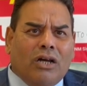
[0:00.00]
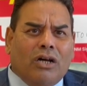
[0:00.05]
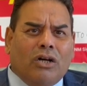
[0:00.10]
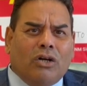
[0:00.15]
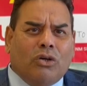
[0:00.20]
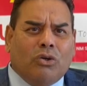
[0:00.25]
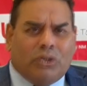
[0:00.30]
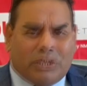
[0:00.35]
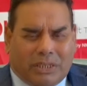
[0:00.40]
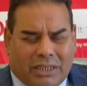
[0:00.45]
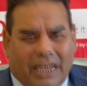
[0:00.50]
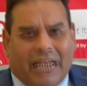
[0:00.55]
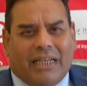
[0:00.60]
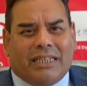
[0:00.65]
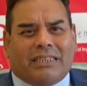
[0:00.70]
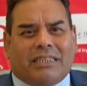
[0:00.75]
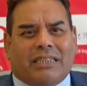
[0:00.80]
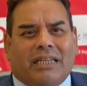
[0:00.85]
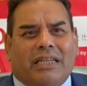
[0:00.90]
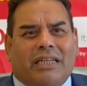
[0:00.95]
who
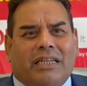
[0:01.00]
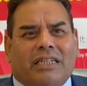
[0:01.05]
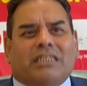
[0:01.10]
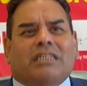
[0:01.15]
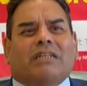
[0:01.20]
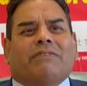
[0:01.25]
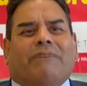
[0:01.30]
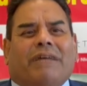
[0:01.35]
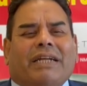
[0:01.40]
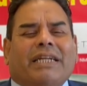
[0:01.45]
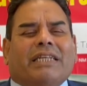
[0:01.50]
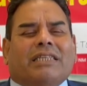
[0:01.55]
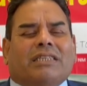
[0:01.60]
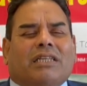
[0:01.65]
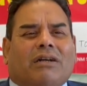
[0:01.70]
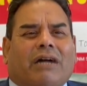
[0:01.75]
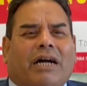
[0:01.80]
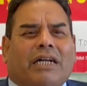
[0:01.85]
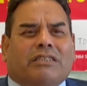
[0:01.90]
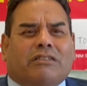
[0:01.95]
says he's defending the
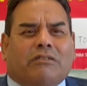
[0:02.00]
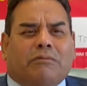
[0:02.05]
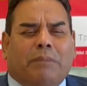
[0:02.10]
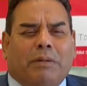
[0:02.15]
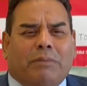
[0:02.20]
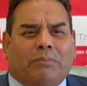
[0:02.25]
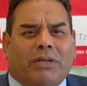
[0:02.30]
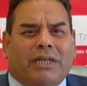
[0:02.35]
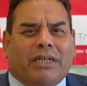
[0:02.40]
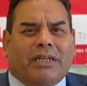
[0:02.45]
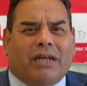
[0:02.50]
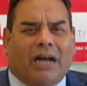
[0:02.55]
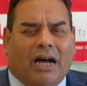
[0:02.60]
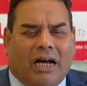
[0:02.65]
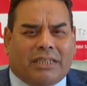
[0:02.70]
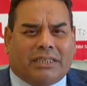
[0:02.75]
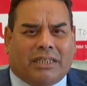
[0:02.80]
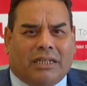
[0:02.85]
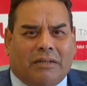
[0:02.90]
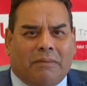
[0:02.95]
rights of people in
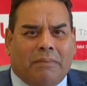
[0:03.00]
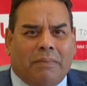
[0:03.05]
Gaza,